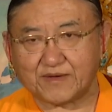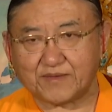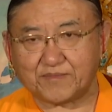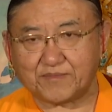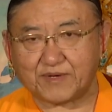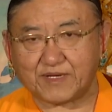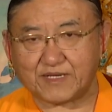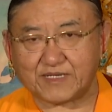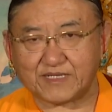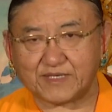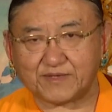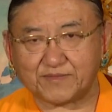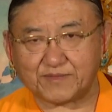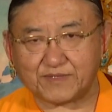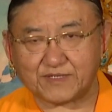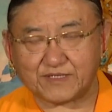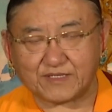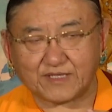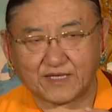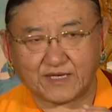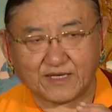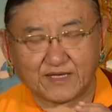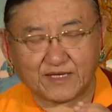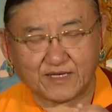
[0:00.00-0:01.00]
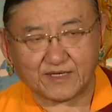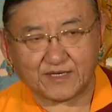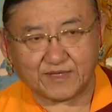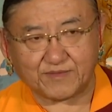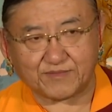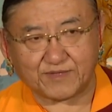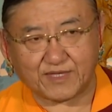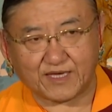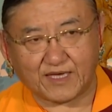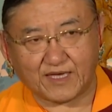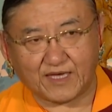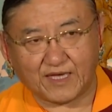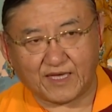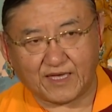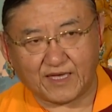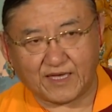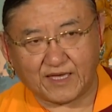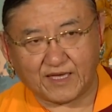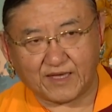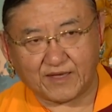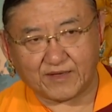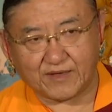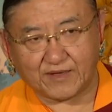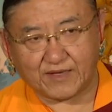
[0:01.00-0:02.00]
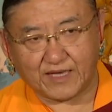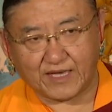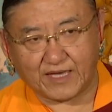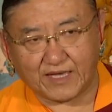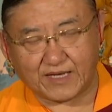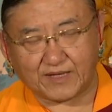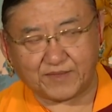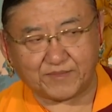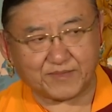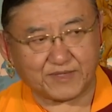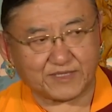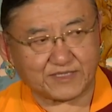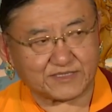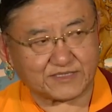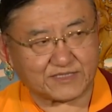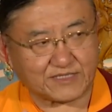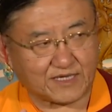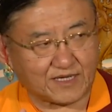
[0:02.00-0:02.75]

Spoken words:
But if the elements